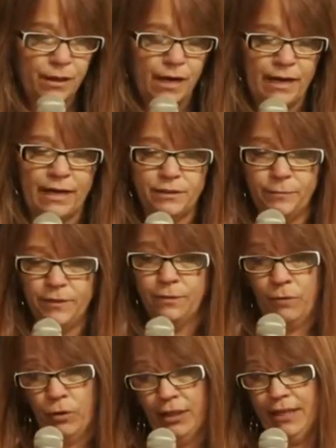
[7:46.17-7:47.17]
I had to be
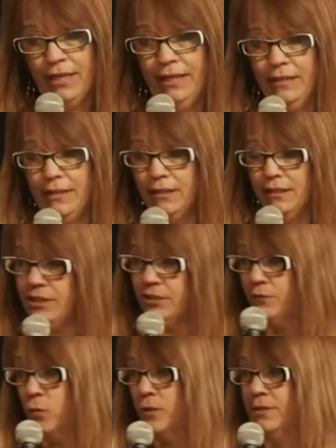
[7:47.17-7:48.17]
Narcaned at
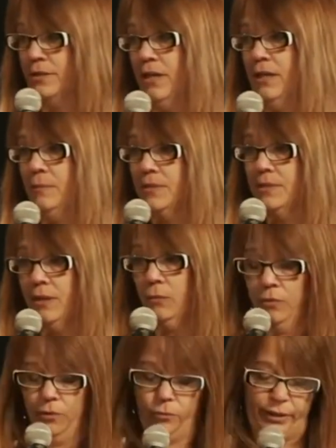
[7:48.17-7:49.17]
least 4 times that
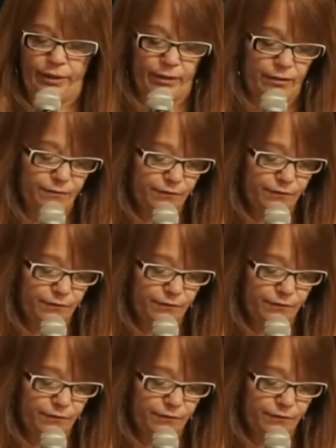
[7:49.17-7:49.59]
we're aware of.